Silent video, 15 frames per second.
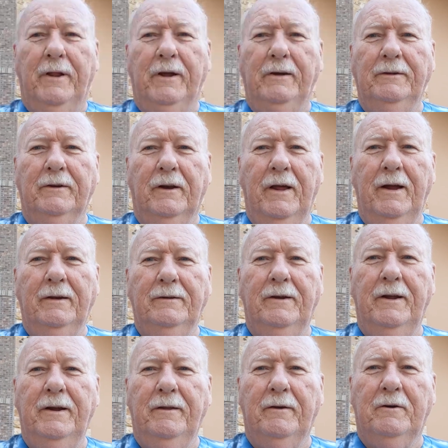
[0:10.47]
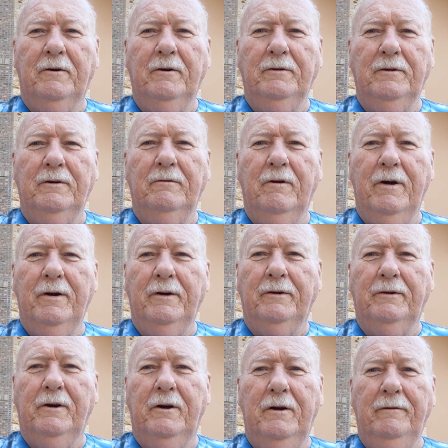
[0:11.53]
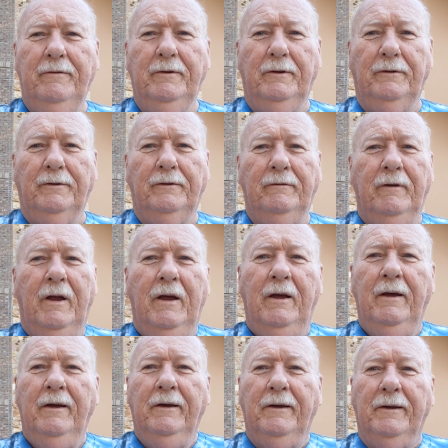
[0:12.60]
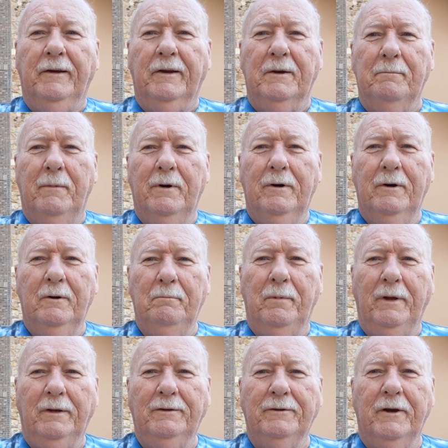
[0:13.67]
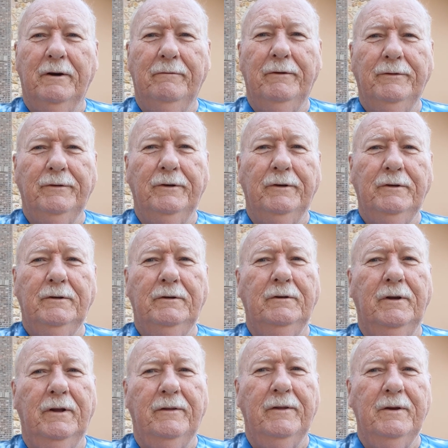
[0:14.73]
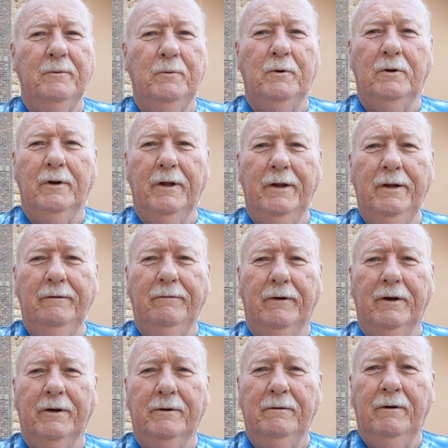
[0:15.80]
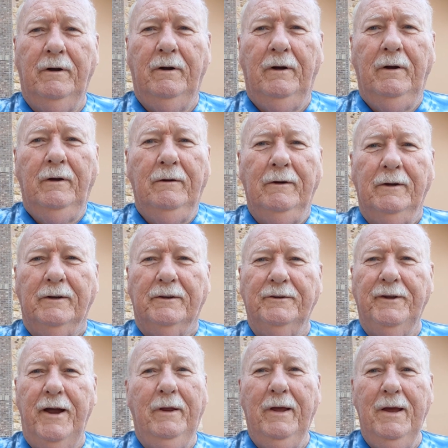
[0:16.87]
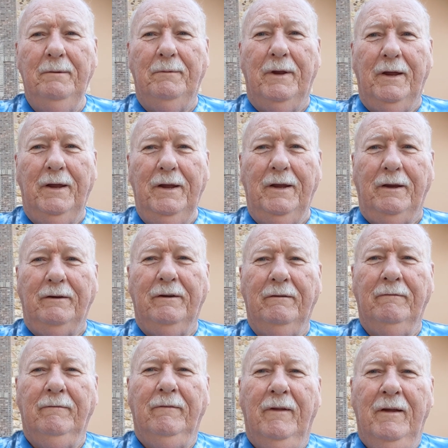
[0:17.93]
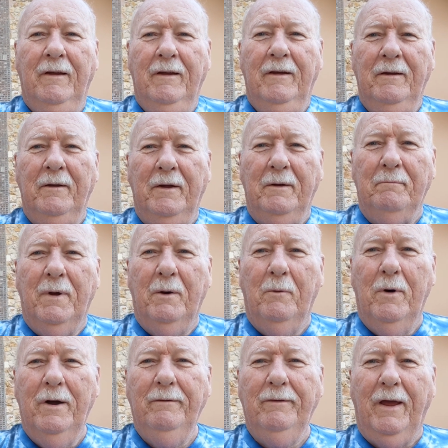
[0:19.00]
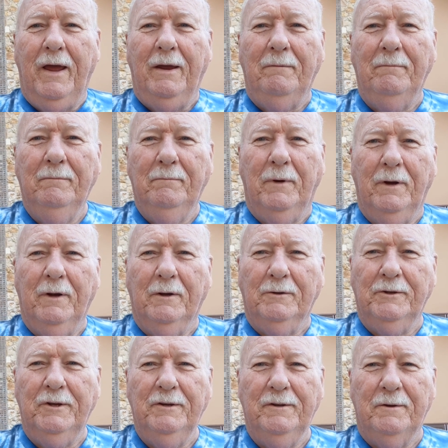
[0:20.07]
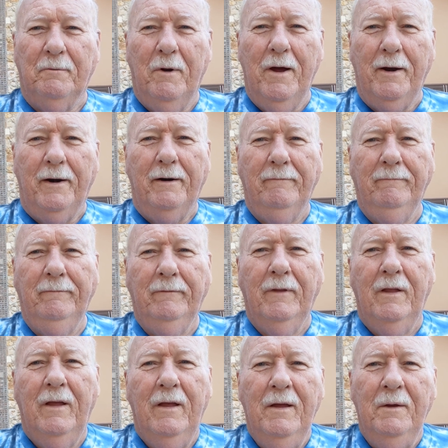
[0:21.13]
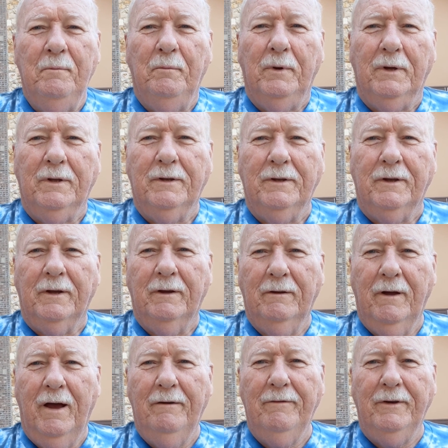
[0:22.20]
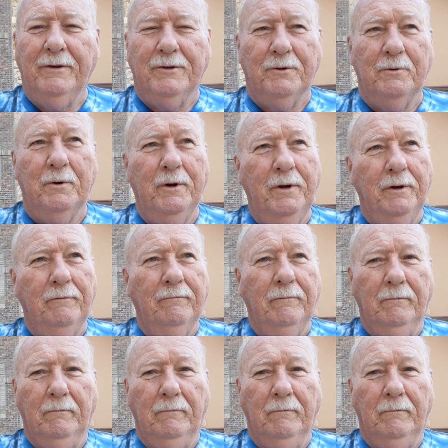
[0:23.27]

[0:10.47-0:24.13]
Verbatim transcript: Today's the last day of the Christian Writers Conference. Uh, tomorrow will be services, and then we'll leave and go. Uh, came to eat, and my wife came because she's the writer. But uh, I've enjoyed it.